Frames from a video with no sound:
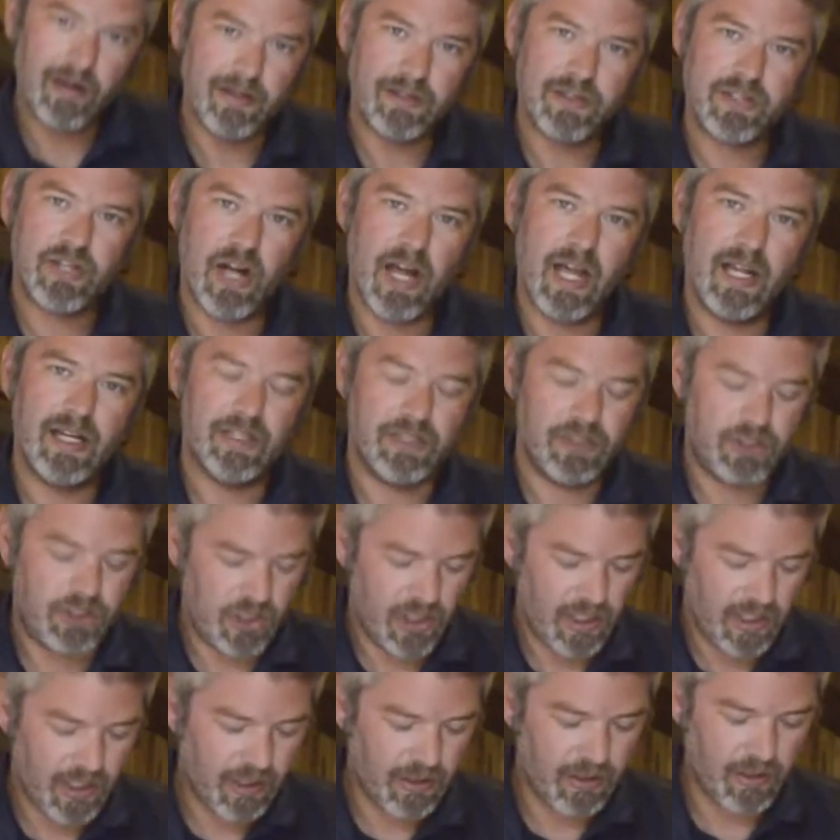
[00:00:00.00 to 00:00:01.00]
to try to
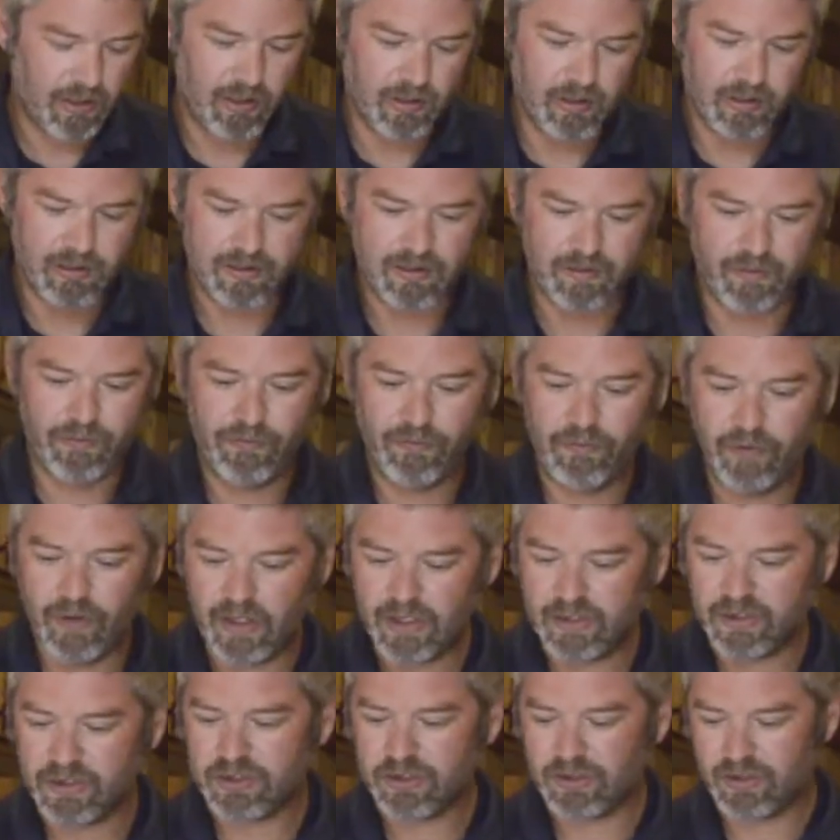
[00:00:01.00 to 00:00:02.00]
jig or to
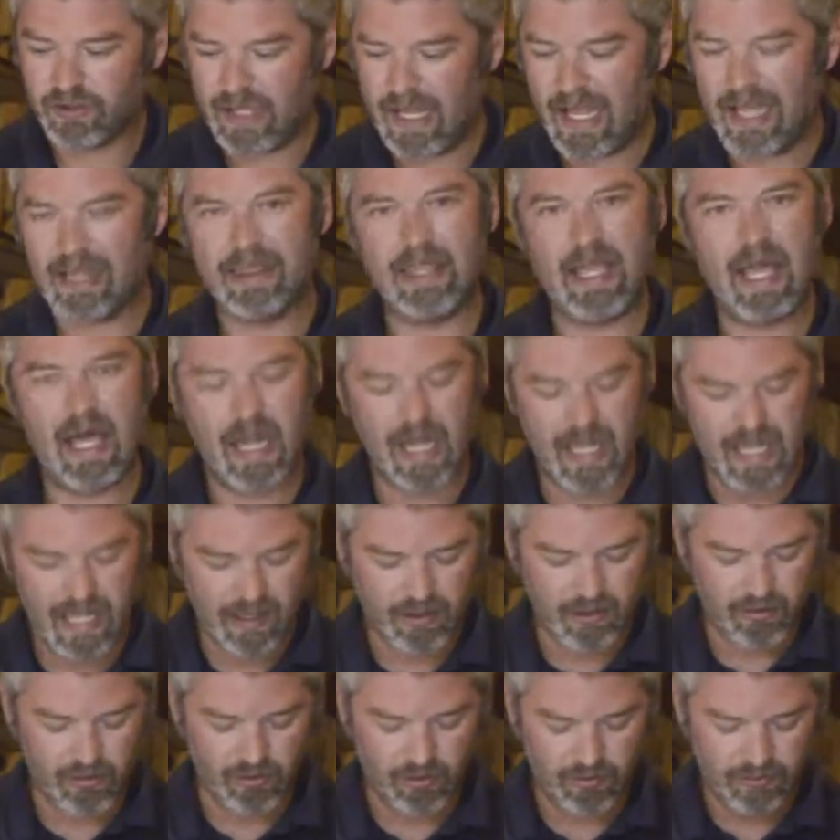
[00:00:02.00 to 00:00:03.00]
fish at that
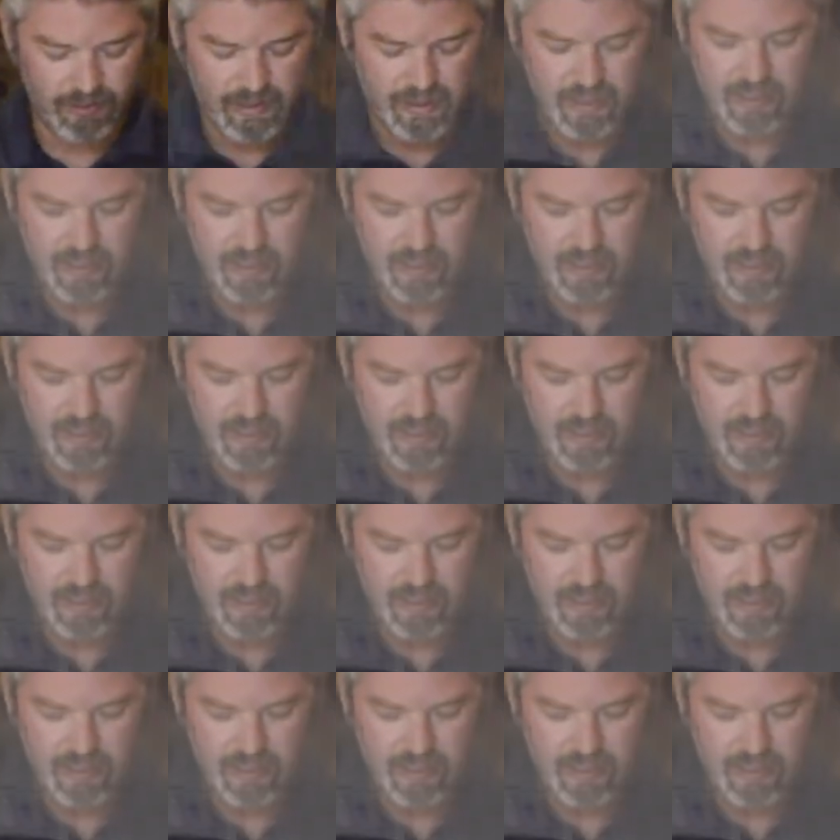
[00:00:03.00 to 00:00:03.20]
angle.